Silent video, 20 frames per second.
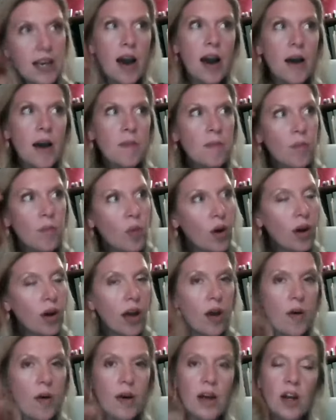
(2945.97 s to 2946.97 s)
Um, we'll
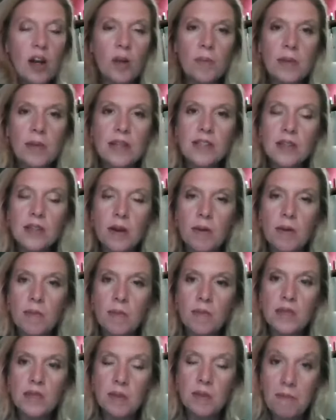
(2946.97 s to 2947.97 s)
go. It'll be
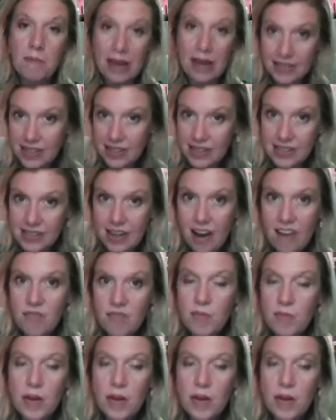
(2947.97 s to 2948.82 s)
some some basic stuff,